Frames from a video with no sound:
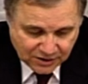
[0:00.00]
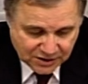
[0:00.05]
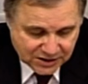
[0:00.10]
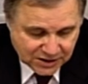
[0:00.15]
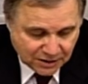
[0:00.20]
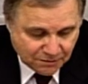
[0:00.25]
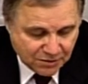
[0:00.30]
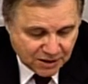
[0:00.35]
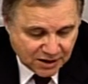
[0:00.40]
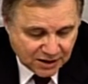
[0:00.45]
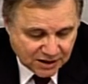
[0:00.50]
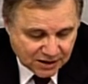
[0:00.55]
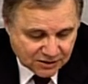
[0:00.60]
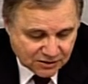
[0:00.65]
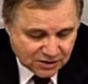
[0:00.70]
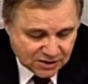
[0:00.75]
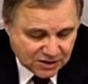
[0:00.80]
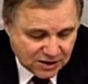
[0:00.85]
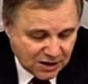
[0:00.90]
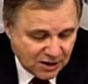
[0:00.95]
stability, as I
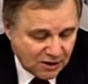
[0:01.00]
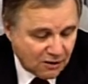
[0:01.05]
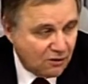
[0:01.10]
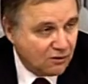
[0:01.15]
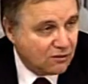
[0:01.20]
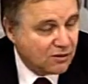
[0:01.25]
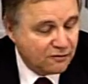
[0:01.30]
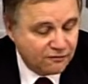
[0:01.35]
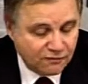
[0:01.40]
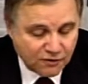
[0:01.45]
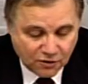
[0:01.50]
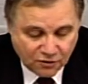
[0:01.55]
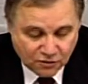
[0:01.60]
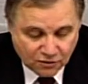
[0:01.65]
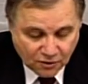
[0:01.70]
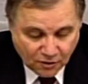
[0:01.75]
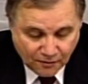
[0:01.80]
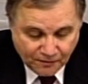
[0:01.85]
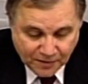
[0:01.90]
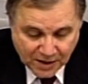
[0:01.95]
say, only if the
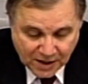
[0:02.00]
euro